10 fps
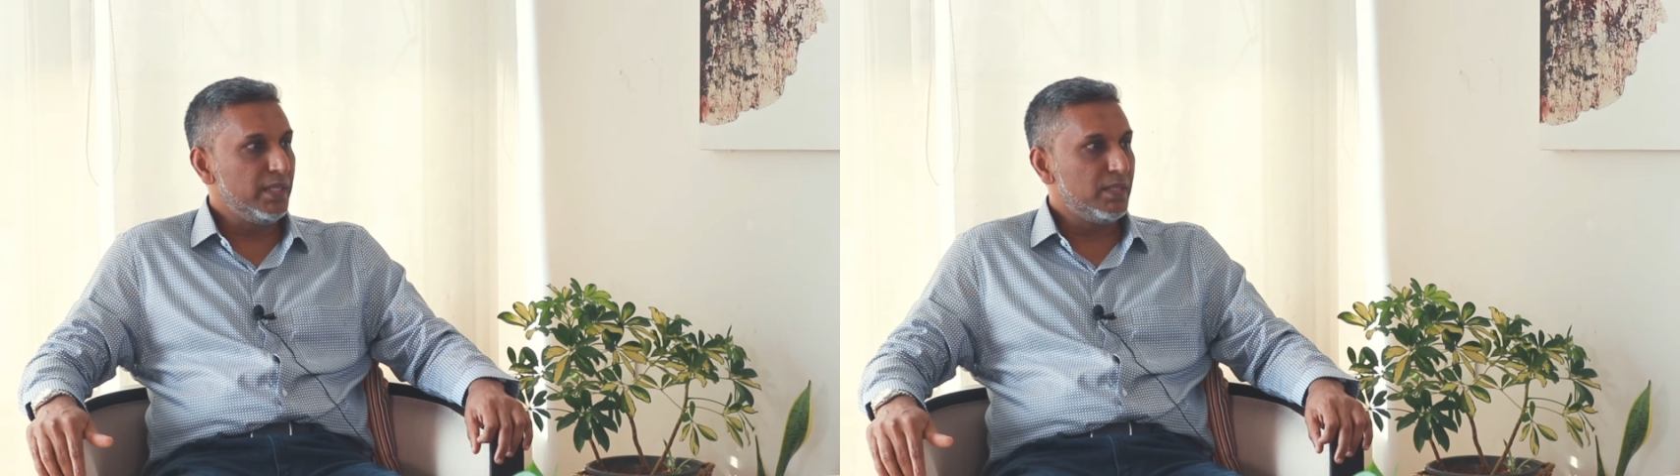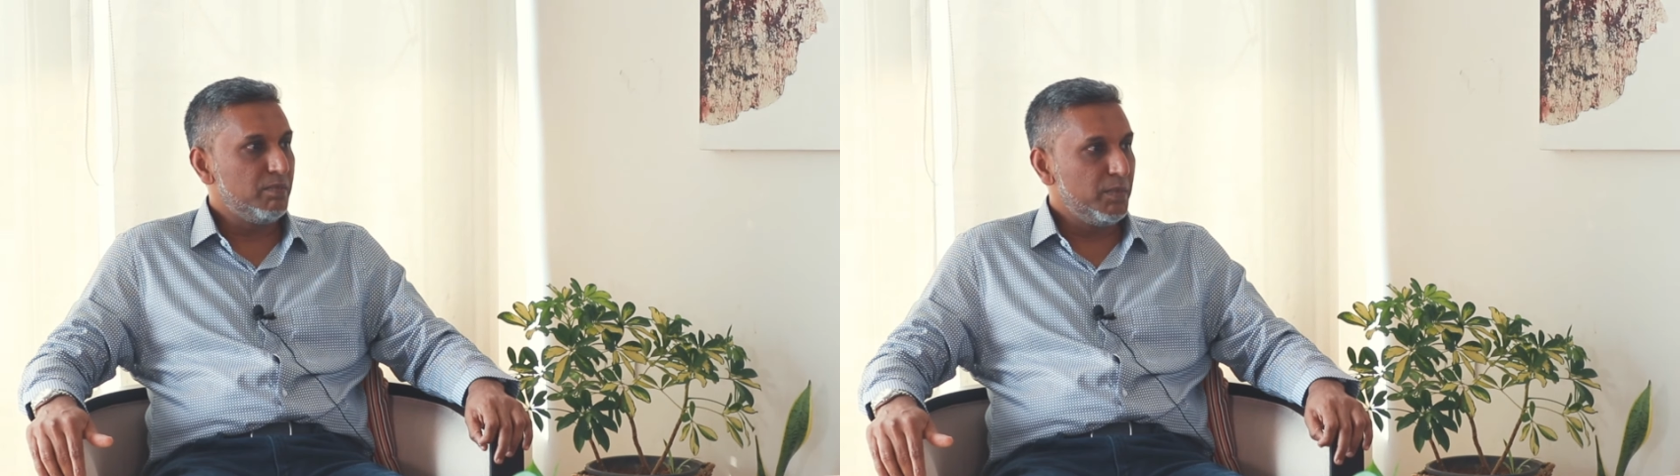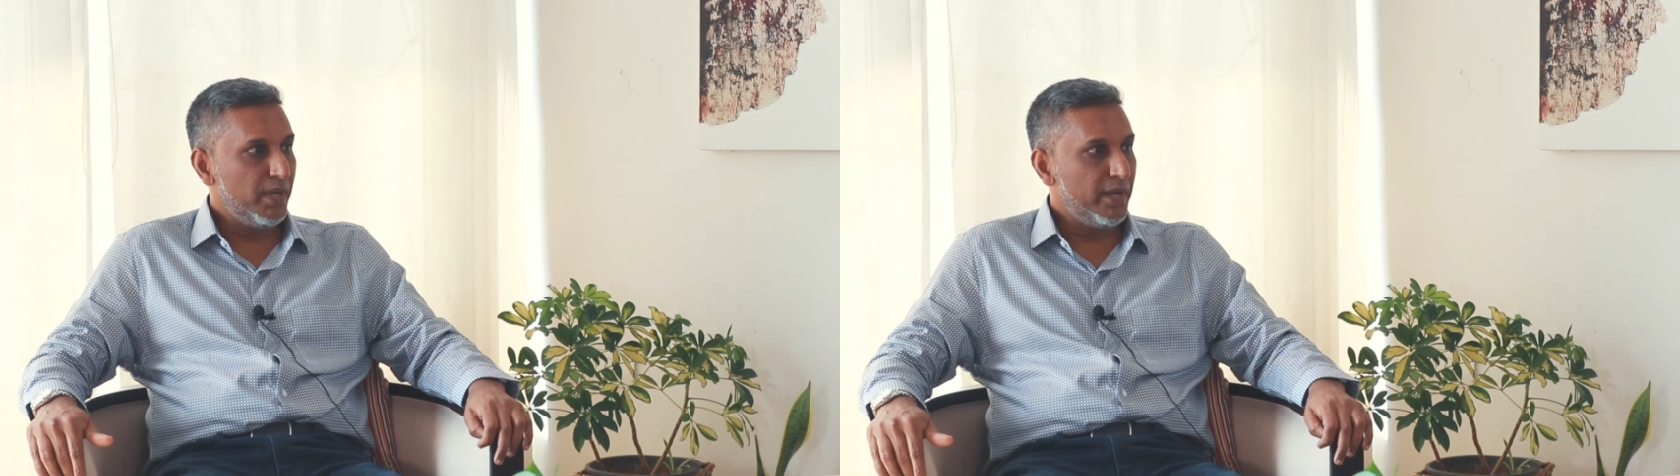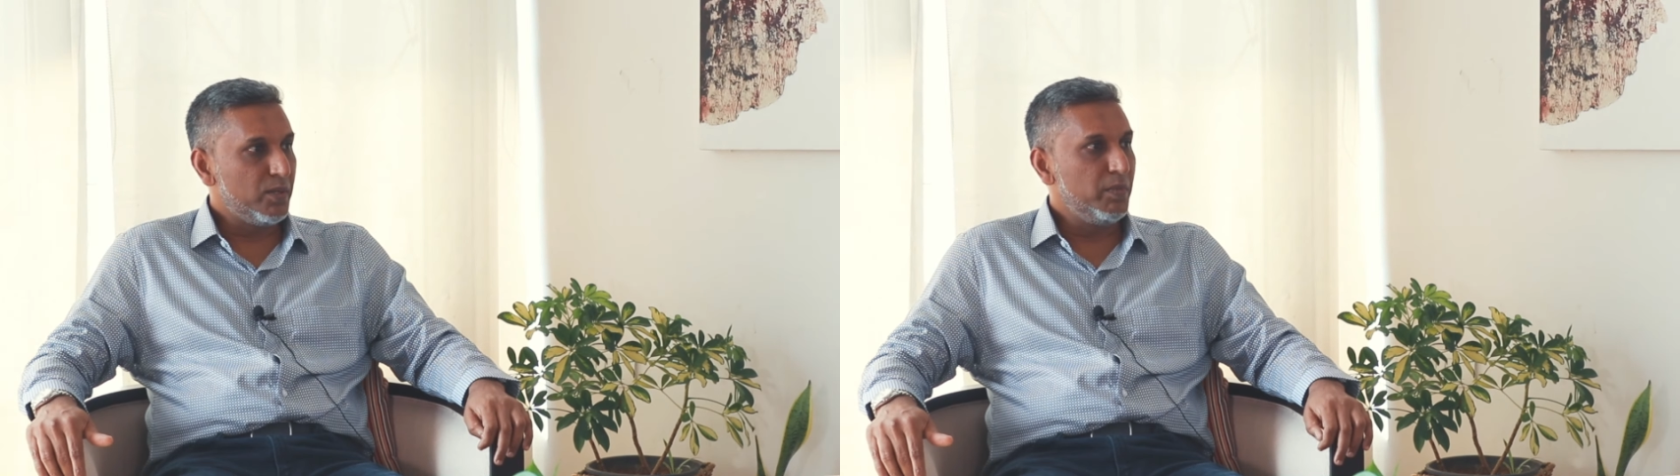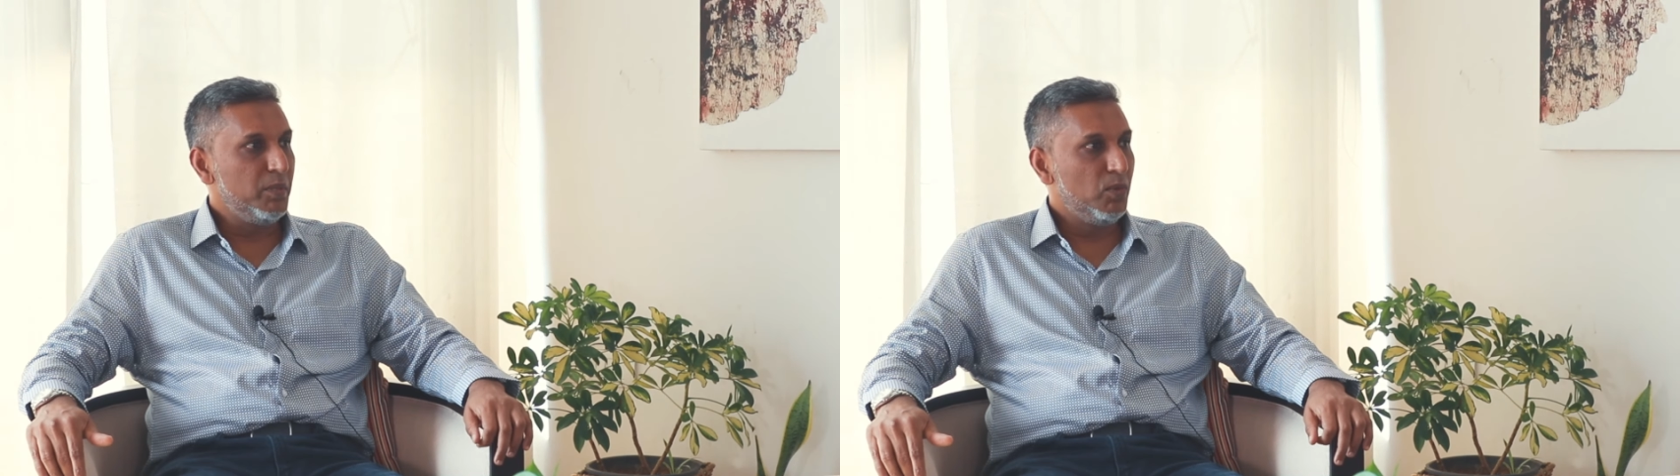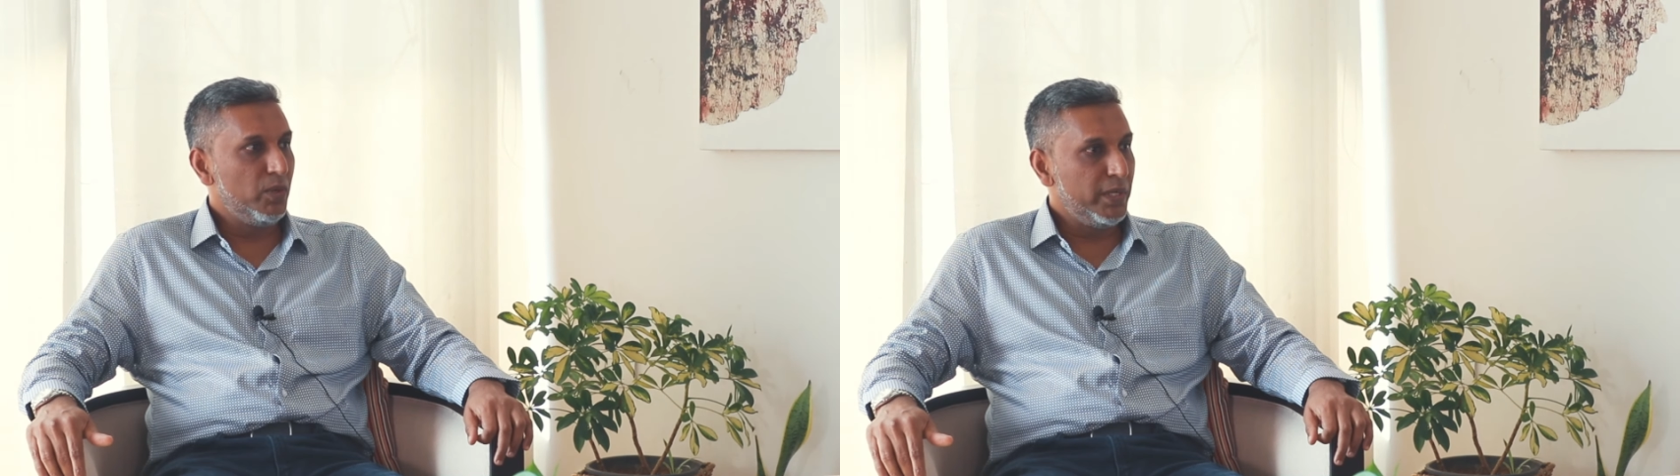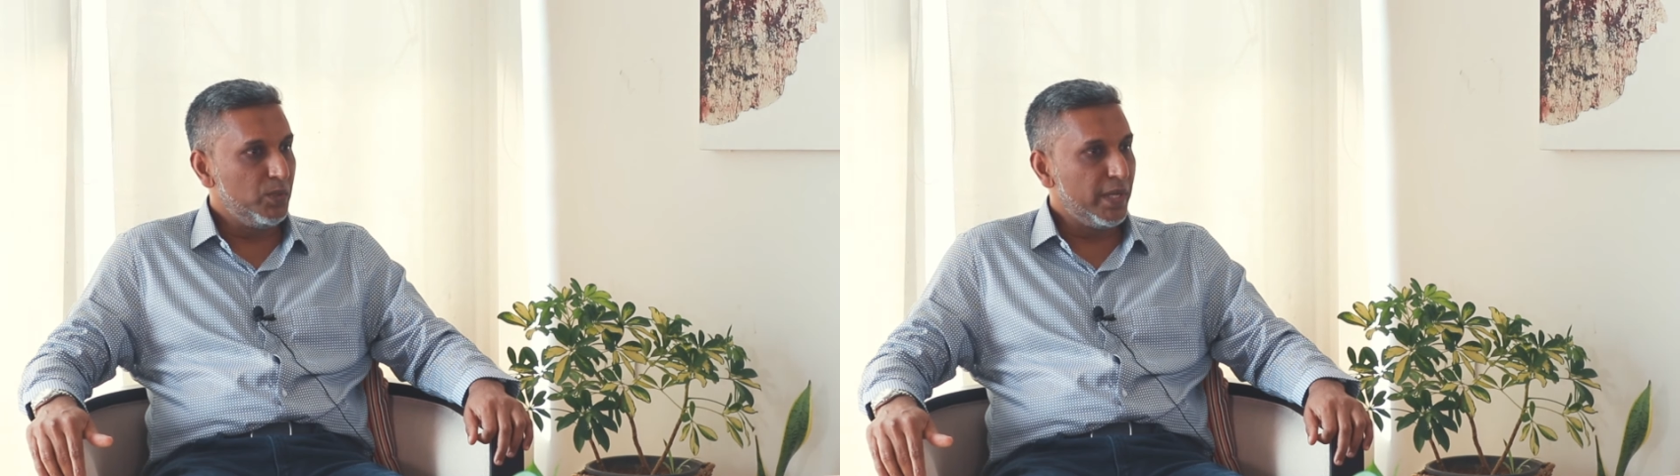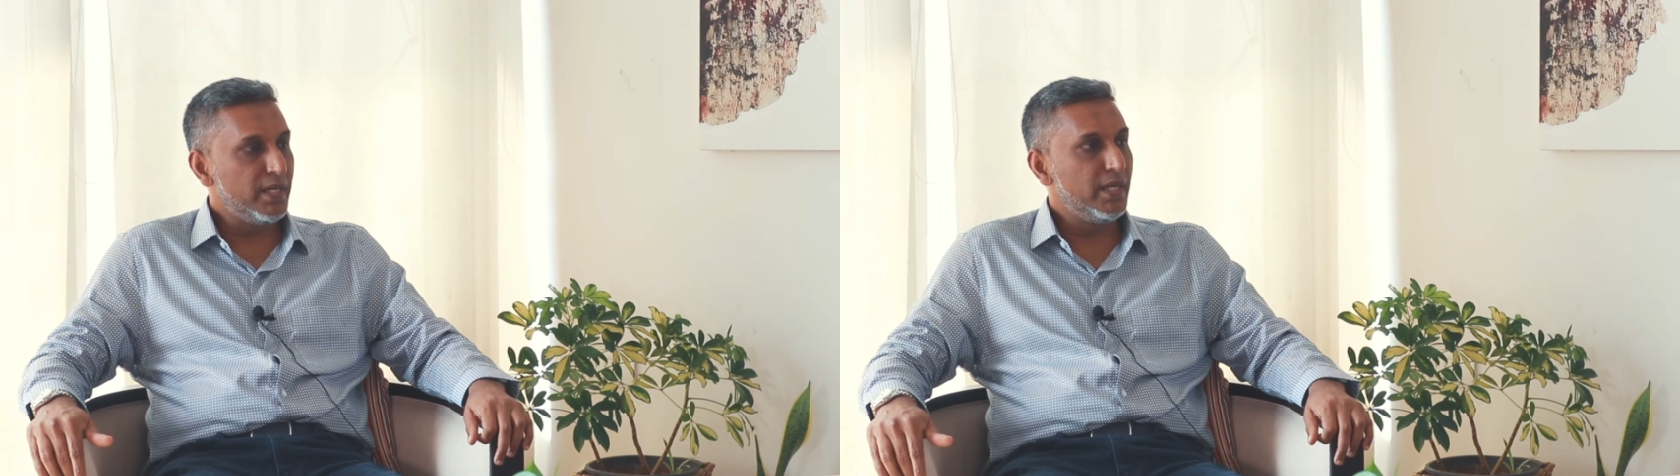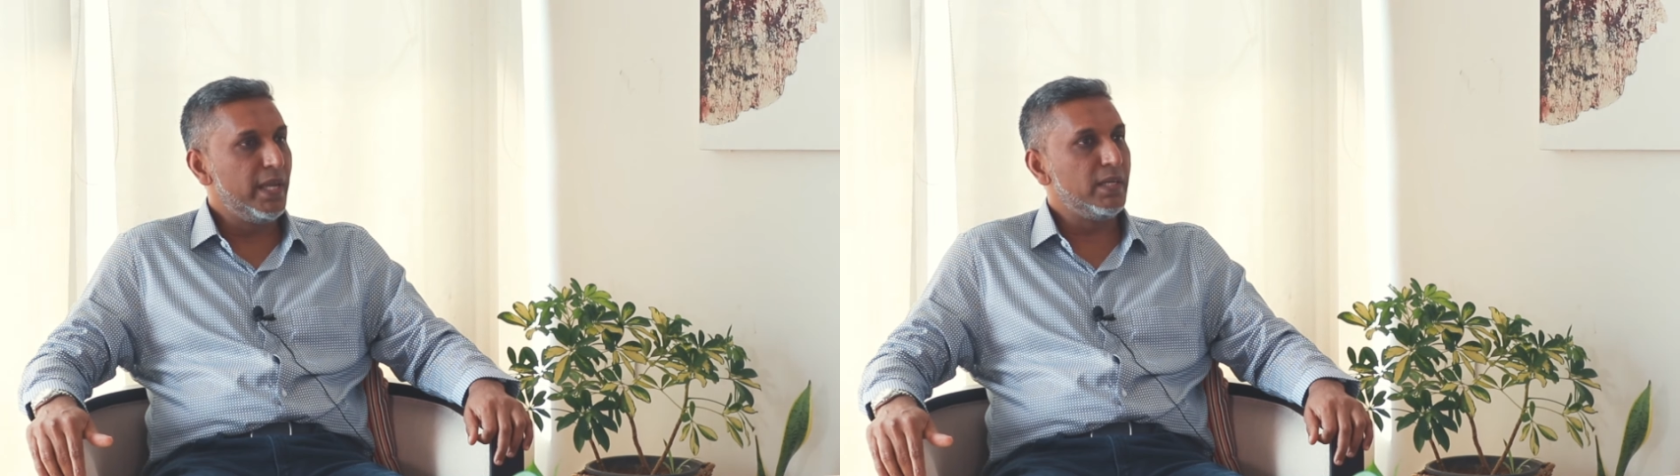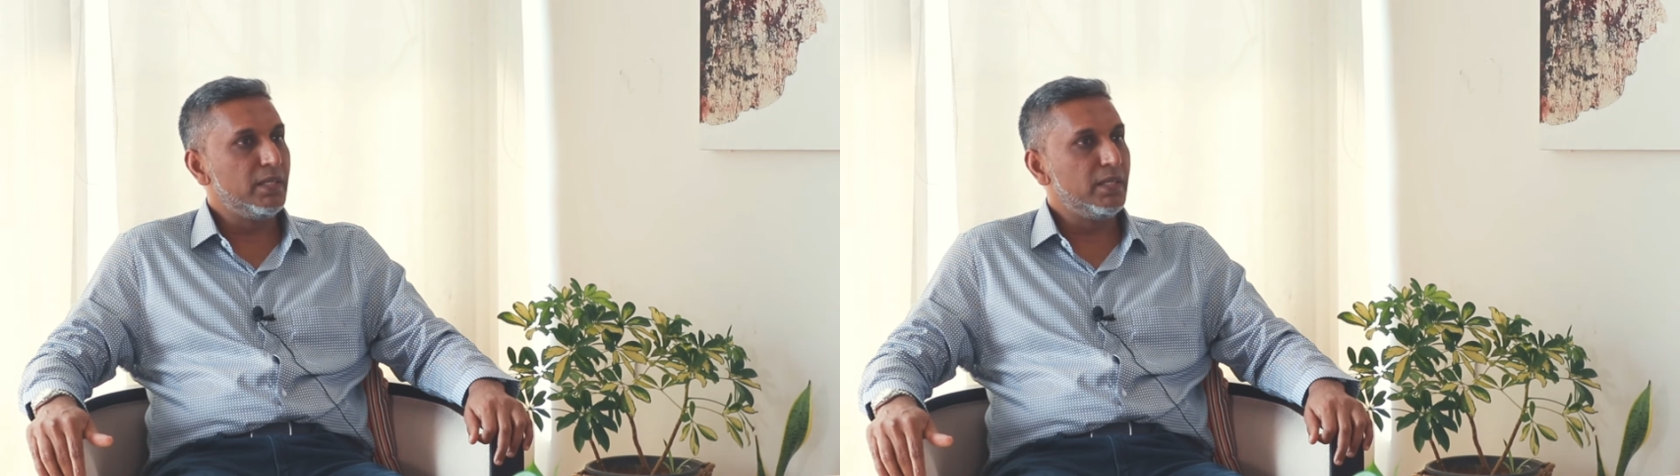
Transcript: people have to be more educated and